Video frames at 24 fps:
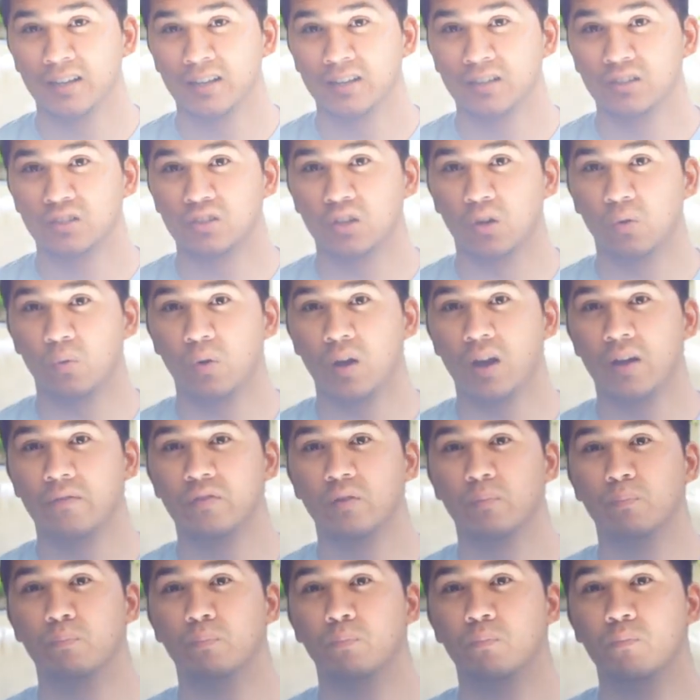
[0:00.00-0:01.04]
So we'll have
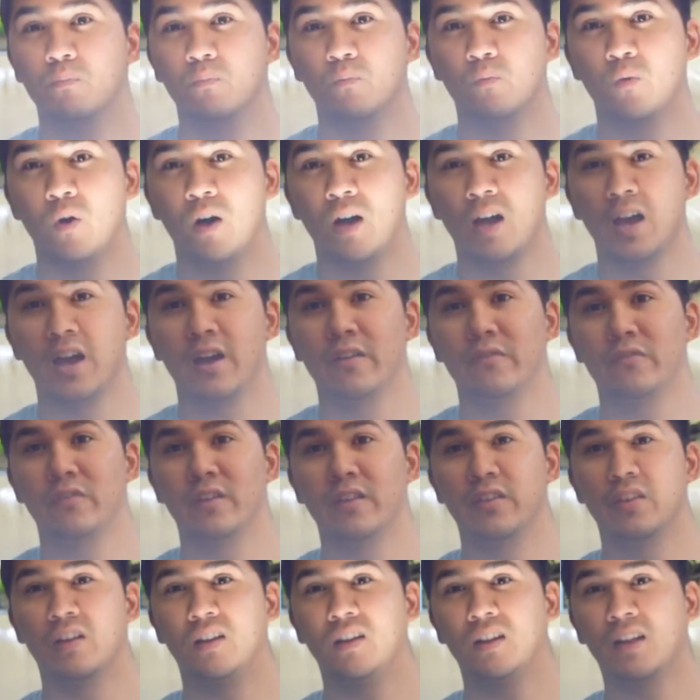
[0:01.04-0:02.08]

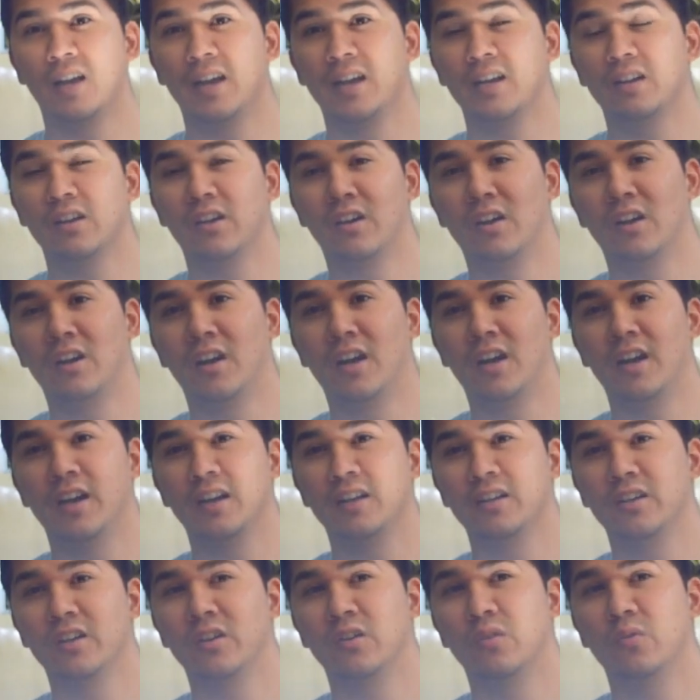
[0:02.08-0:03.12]
the light
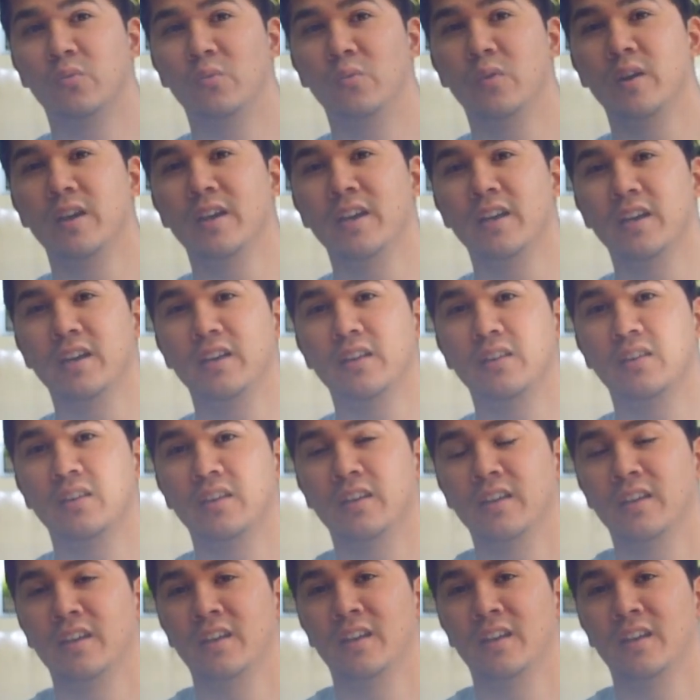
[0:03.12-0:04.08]
on with